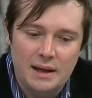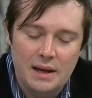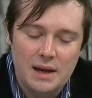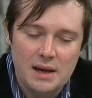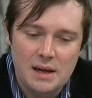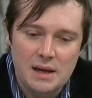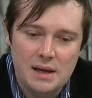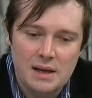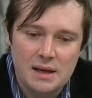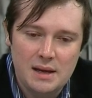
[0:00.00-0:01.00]

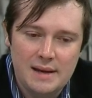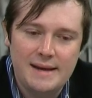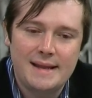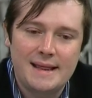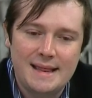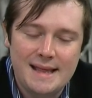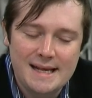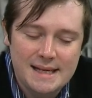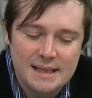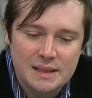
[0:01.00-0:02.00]

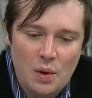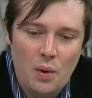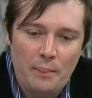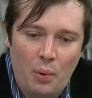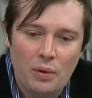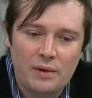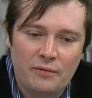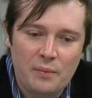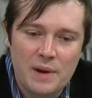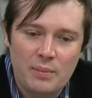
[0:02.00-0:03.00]
this is so important
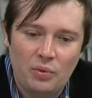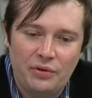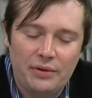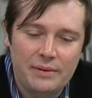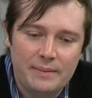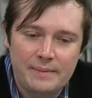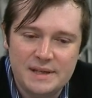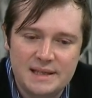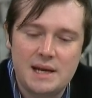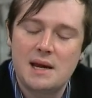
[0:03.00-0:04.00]
for people to
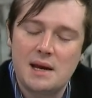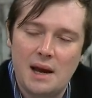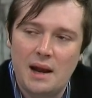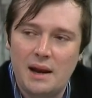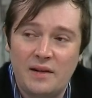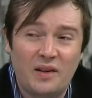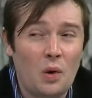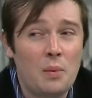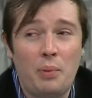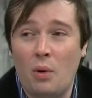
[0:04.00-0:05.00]
see, and it's
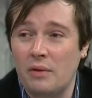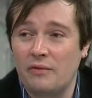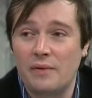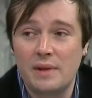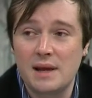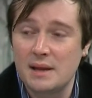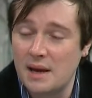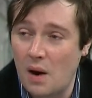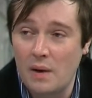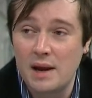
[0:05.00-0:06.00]
so important for
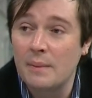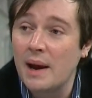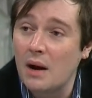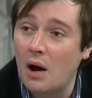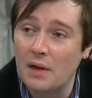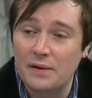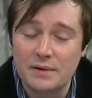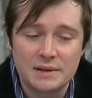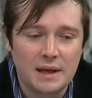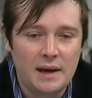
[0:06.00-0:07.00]
our inmate
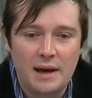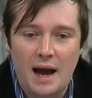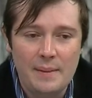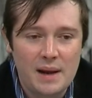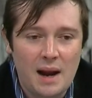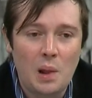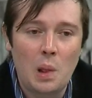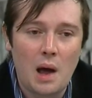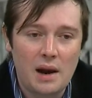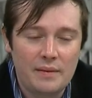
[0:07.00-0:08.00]
authors. A
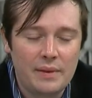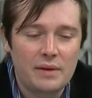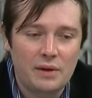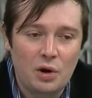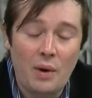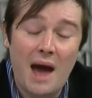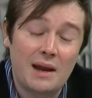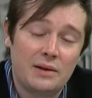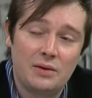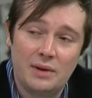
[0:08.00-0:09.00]
lot of the
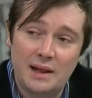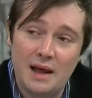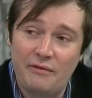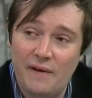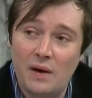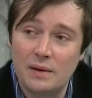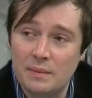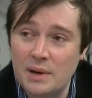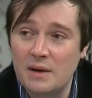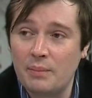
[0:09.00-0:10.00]
gratitude that they felt in
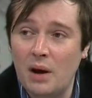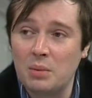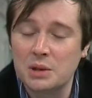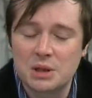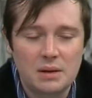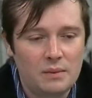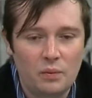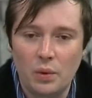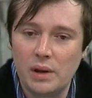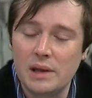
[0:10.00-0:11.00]
being published
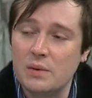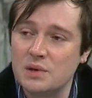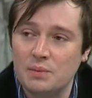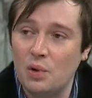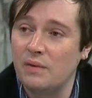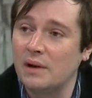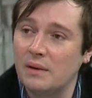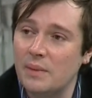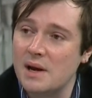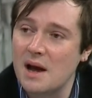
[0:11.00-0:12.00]
really was moving to
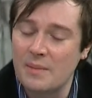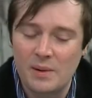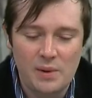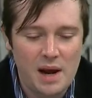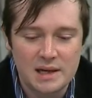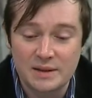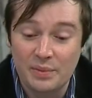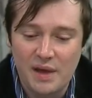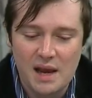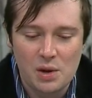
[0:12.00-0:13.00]
me. We got some
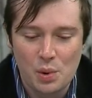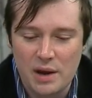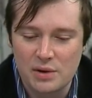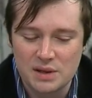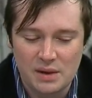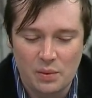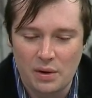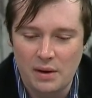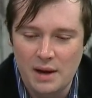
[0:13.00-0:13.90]
thank you letters that were,